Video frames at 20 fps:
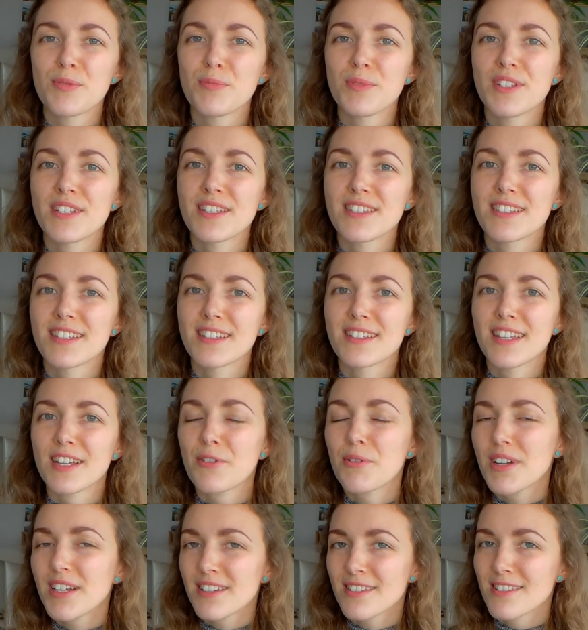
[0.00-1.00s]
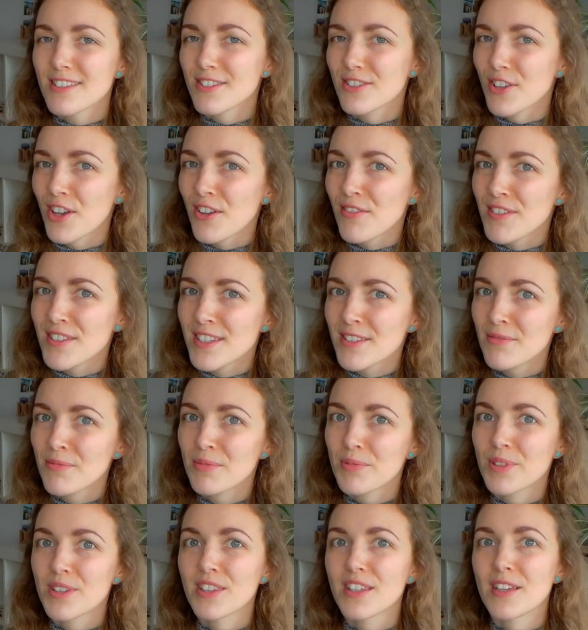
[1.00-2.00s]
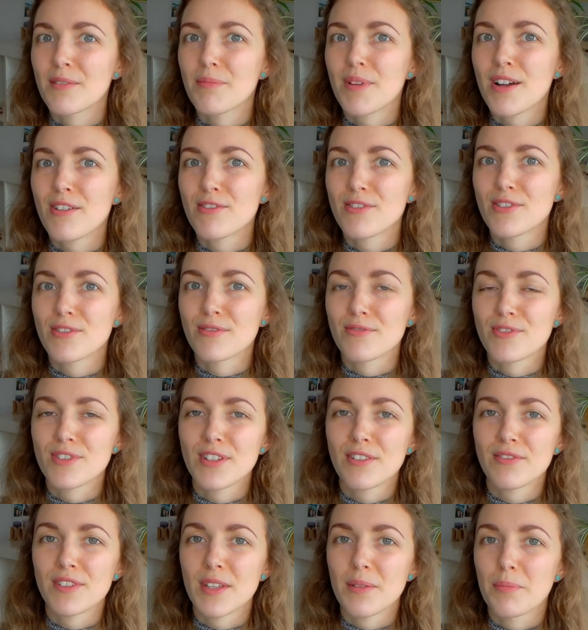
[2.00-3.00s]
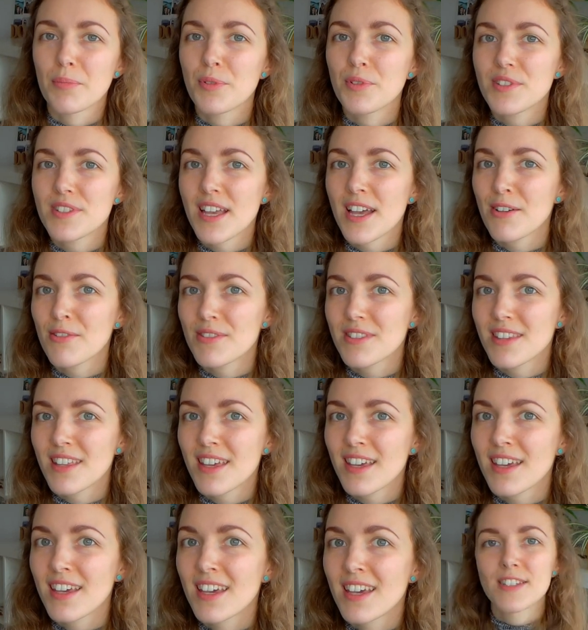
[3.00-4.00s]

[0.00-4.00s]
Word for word: means that they're quite conservative with the amount of stuff they put out there.